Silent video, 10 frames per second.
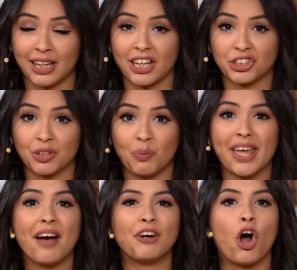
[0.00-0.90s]
nation. We
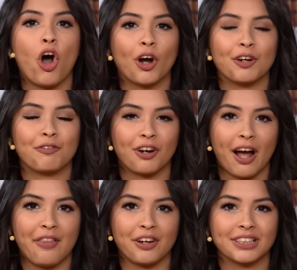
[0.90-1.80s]
have a heart for
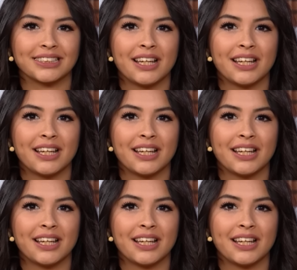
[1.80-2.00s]
others,